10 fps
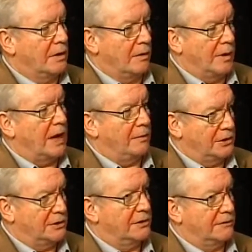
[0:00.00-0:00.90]

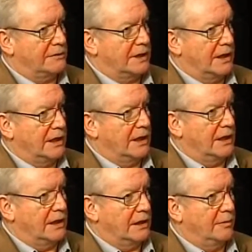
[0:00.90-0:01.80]
Obama should have said
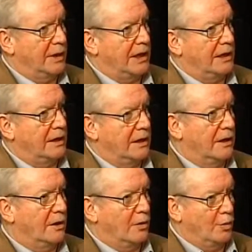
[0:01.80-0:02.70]
in the debate:
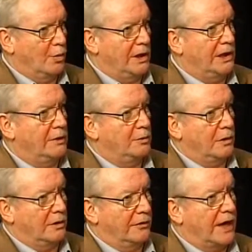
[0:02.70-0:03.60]
we
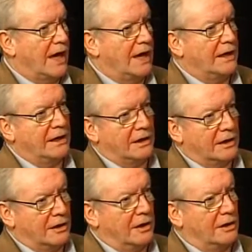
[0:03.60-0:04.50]
will not
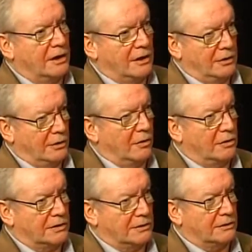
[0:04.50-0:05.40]
cut
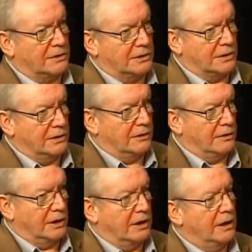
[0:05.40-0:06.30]
your Social
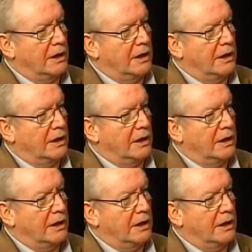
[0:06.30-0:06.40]
Security.